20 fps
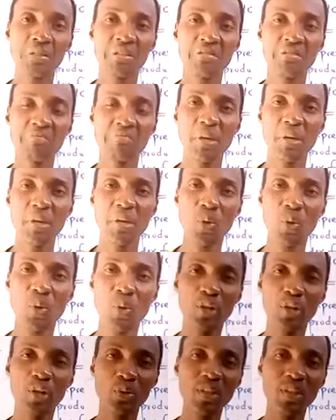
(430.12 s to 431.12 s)
maybe what we're
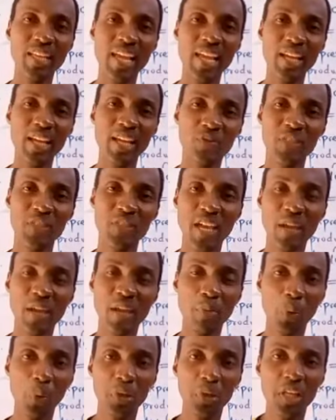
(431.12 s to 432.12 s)
doing end of term or
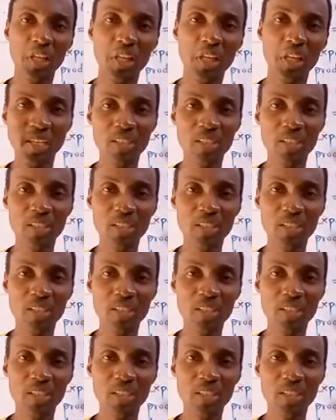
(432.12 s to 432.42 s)
whatever, there's